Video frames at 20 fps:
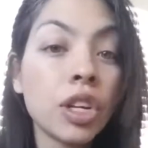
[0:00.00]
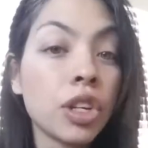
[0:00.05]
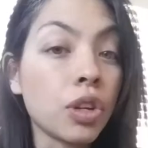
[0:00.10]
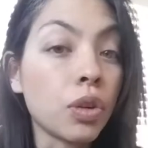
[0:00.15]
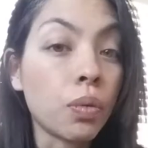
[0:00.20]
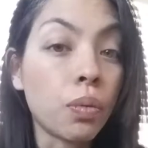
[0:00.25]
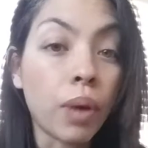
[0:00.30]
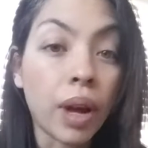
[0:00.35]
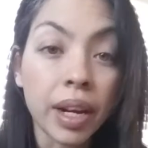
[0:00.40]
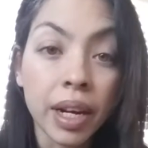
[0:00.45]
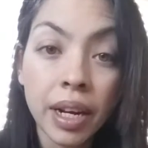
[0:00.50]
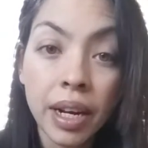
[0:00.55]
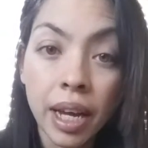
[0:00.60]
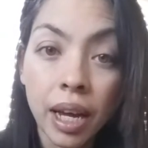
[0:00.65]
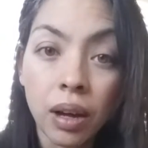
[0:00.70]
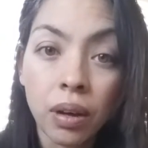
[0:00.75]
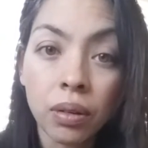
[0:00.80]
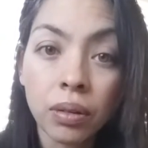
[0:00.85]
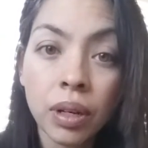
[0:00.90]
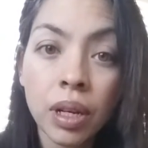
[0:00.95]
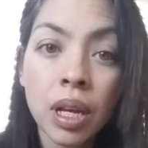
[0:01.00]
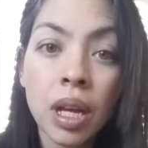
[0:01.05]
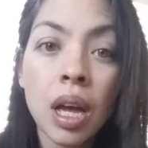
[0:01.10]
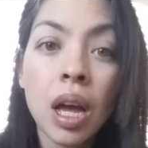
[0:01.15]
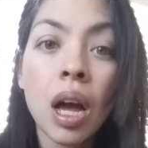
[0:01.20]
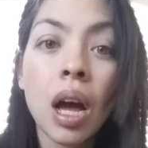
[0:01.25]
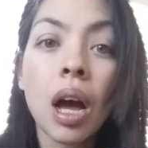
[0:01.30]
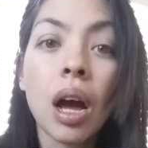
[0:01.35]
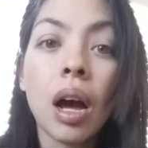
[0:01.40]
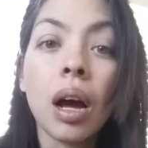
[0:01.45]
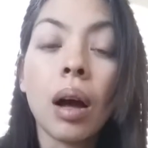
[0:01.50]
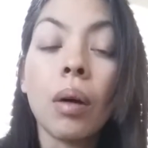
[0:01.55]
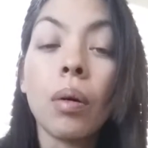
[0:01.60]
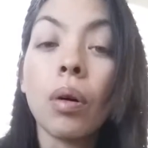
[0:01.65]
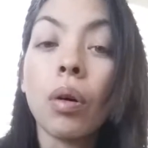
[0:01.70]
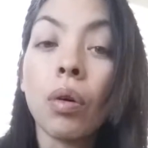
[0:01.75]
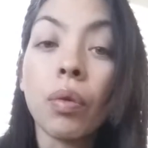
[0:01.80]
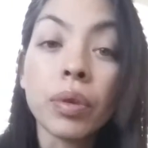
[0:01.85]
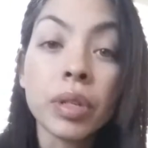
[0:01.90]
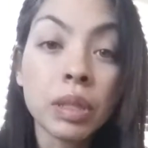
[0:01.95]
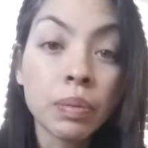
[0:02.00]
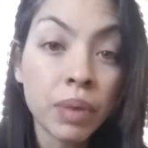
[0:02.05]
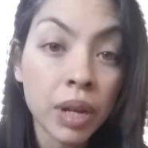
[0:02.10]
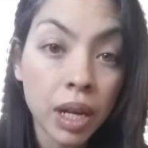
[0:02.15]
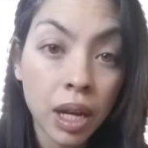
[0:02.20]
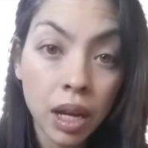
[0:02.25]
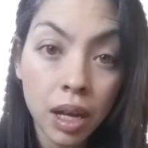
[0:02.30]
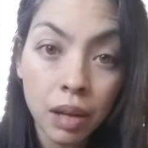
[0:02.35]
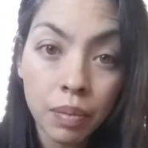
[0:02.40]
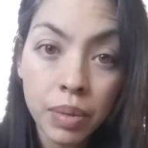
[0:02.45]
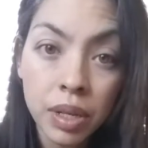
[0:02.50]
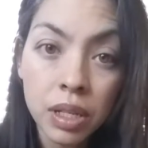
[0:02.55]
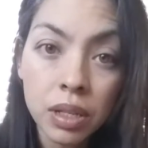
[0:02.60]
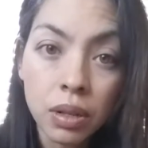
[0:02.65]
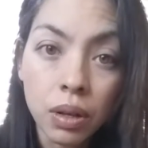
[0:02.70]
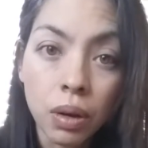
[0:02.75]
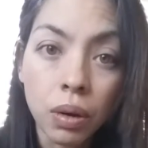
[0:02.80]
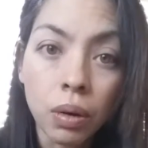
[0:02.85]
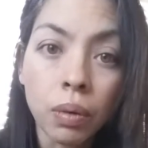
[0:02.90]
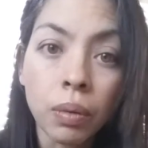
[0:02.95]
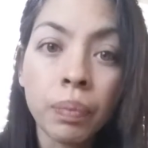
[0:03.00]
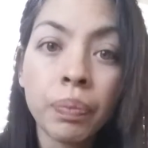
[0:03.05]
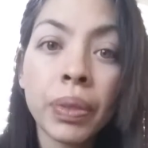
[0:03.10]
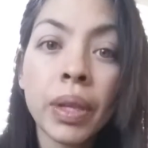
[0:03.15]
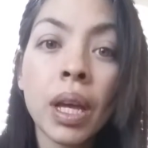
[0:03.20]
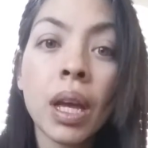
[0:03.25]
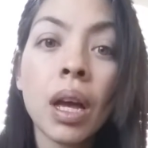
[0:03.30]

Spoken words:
You write it down. Always be in a happy zone.